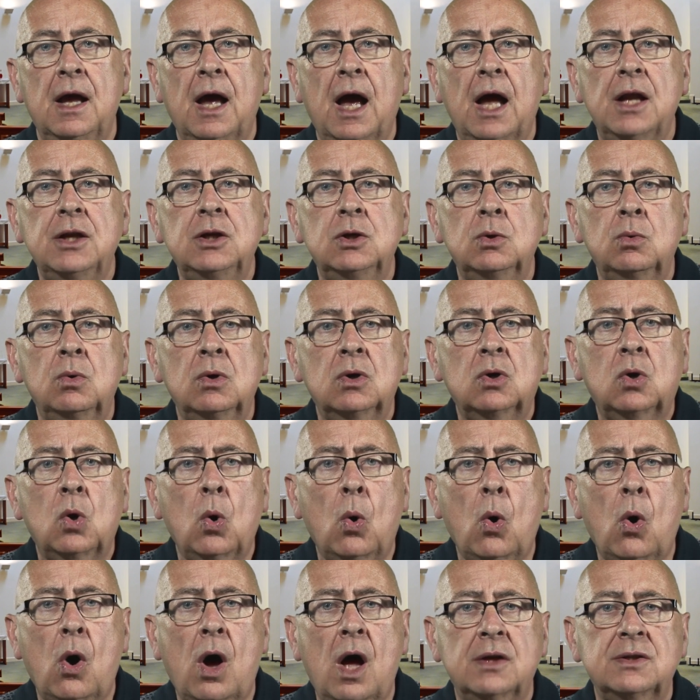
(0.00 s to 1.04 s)
And you will
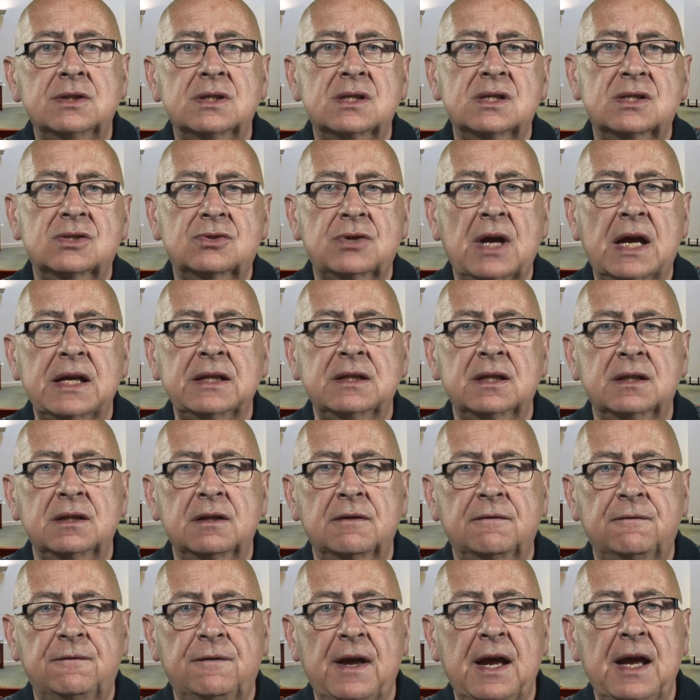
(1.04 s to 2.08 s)
go on to strengthen
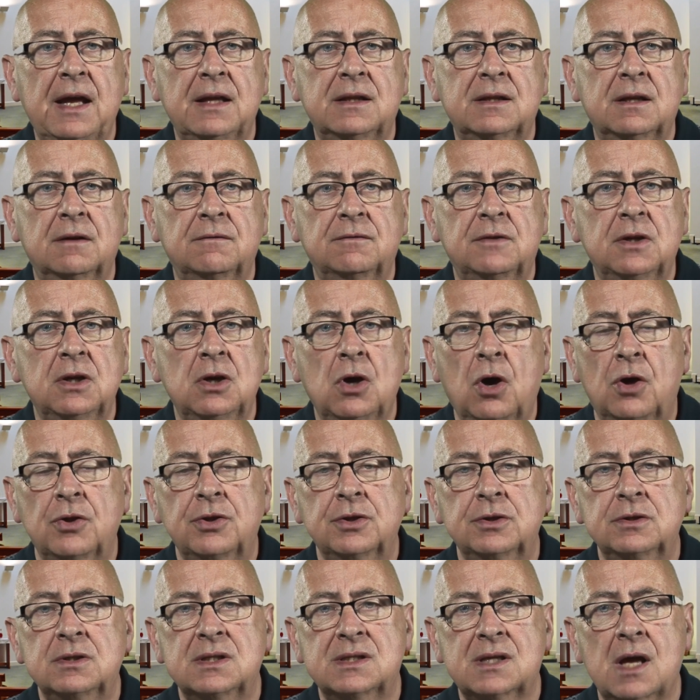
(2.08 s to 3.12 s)
the faith of the
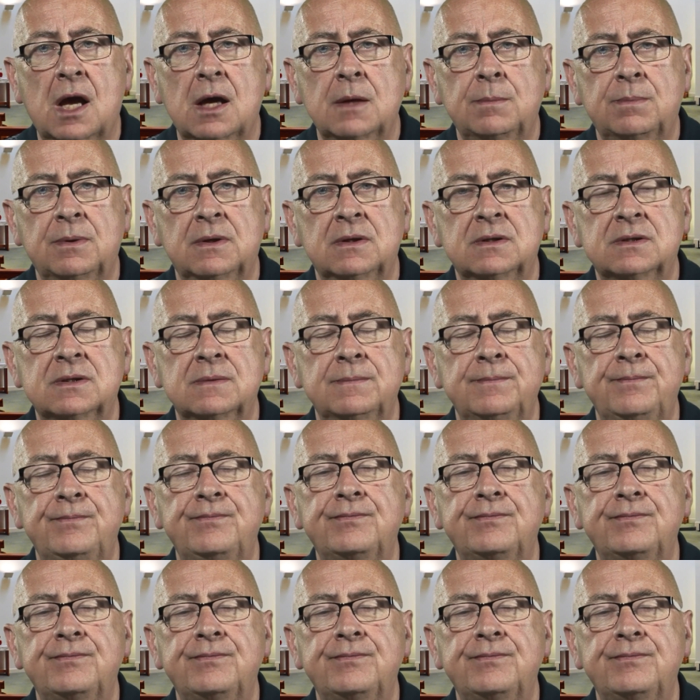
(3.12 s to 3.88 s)
other disciples.